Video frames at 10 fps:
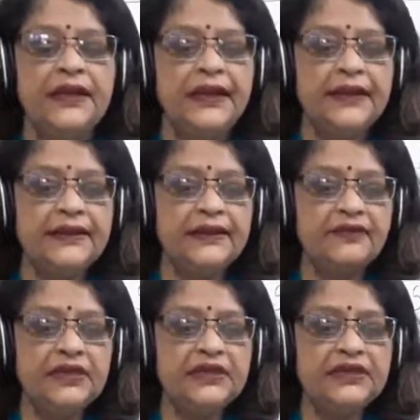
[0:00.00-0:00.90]
and a
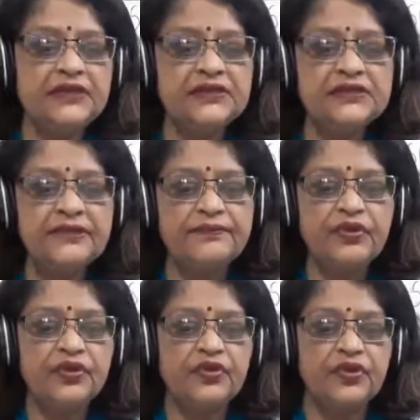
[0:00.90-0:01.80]
very simple
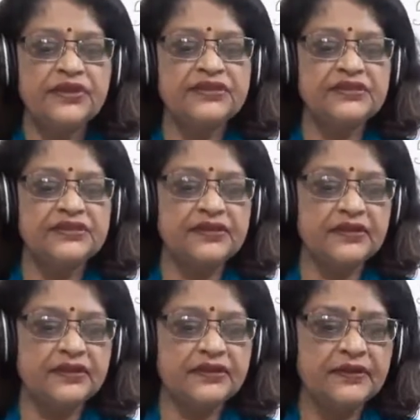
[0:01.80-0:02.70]
cottage is there.